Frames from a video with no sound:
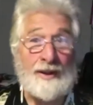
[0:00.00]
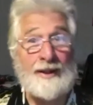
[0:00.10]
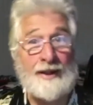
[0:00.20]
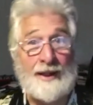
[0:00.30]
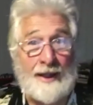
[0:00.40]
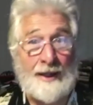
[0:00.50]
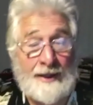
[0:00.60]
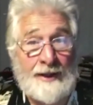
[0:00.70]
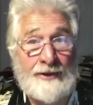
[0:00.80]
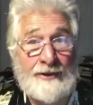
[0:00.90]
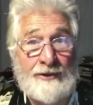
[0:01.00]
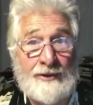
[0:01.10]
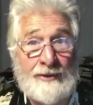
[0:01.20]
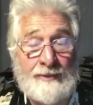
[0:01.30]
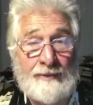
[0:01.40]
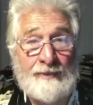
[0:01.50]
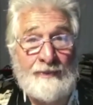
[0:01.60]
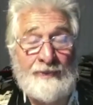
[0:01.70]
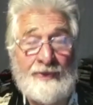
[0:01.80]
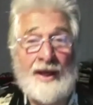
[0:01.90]
it is.
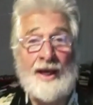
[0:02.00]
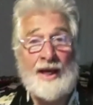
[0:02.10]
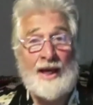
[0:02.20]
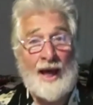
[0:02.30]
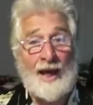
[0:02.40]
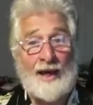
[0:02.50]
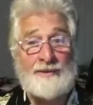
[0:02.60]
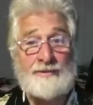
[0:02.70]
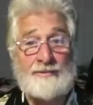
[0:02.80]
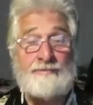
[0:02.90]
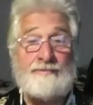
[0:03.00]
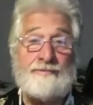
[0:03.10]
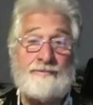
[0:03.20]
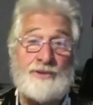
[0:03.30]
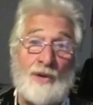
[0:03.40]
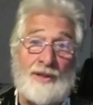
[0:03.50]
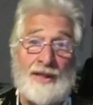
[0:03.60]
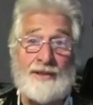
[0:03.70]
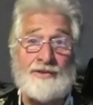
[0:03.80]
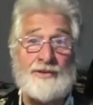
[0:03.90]
And so it
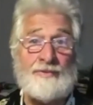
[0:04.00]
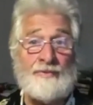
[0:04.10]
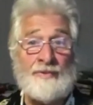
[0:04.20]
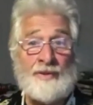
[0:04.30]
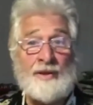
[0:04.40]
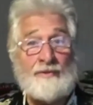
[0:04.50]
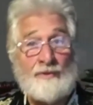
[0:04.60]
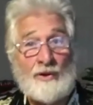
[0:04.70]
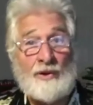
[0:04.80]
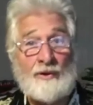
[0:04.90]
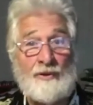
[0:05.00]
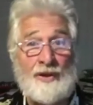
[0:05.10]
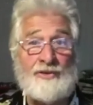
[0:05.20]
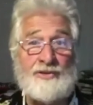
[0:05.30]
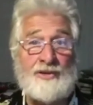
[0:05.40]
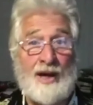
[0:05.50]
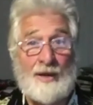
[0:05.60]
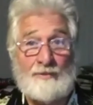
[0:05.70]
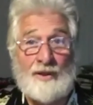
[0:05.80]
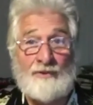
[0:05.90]
is for this
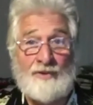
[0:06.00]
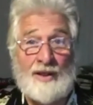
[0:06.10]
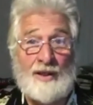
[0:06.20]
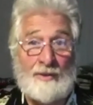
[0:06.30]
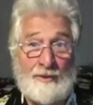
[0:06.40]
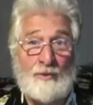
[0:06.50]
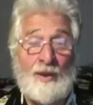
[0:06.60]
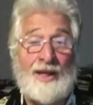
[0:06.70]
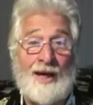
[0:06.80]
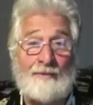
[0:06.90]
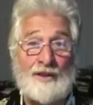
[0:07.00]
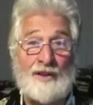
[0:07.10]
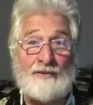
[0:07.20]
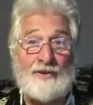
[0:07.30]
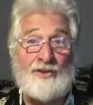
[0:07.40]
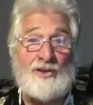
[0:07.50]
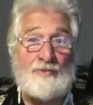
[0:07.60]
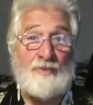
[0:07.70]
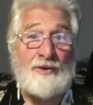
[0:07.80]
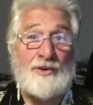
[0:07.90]
uplifting midweek uplift, this
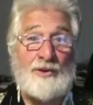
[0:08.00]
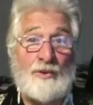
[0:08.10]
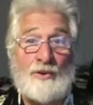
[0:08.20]
spiritual